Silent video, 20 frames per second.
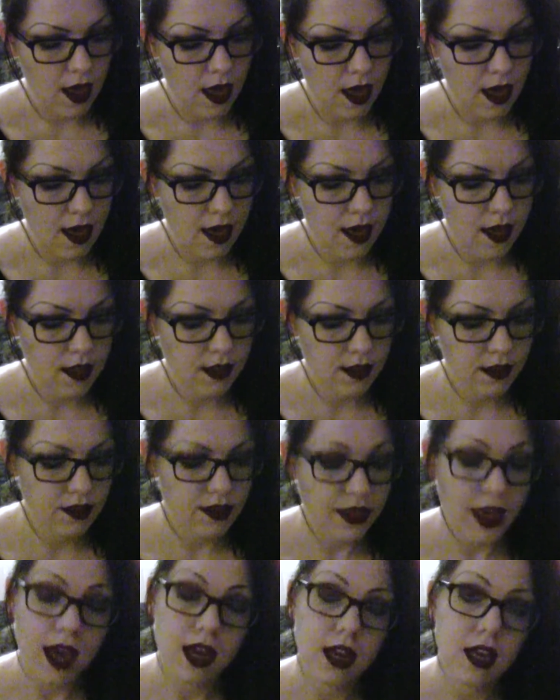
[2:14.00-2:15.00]
And
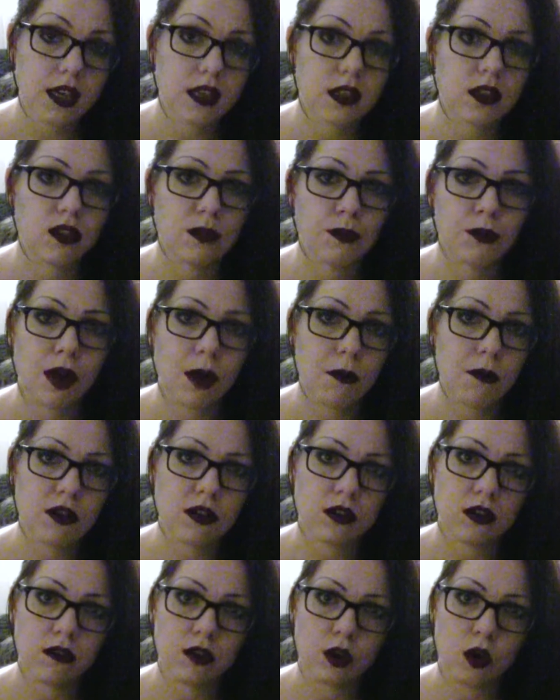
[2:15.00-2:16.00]
that is the
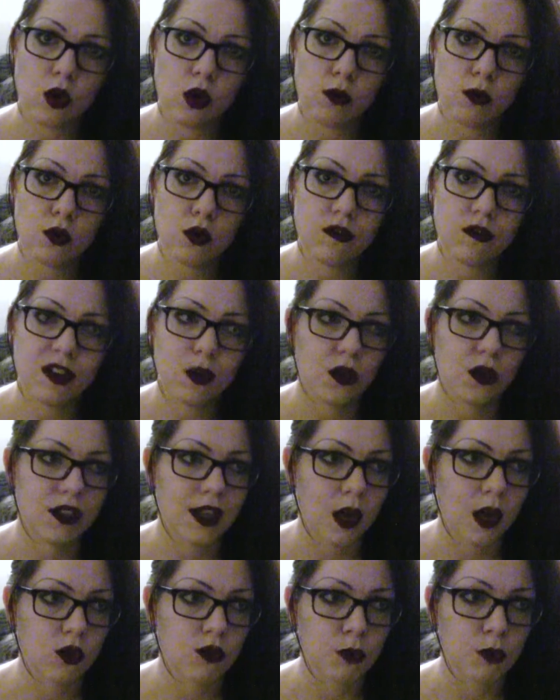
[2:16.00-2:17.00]
premise of the whole movie,
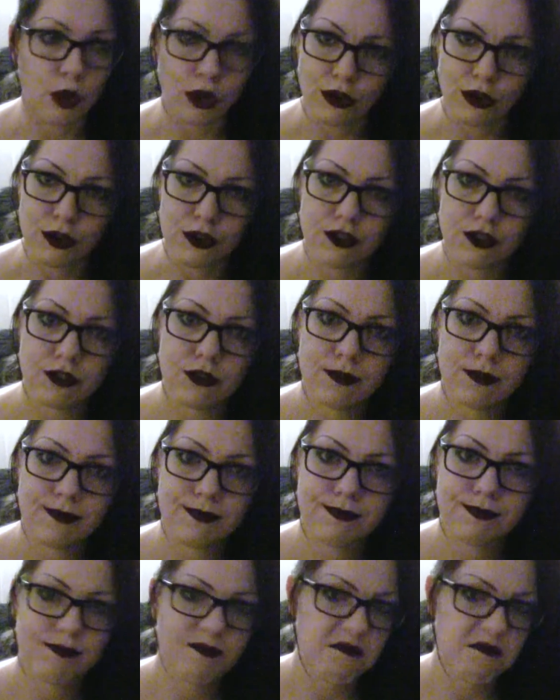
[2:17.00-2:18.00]
without spoilers,
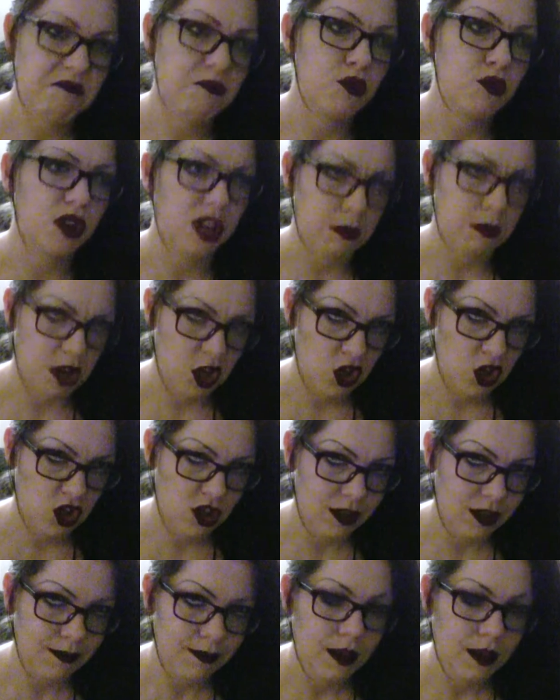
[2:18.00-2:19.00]
pretty much.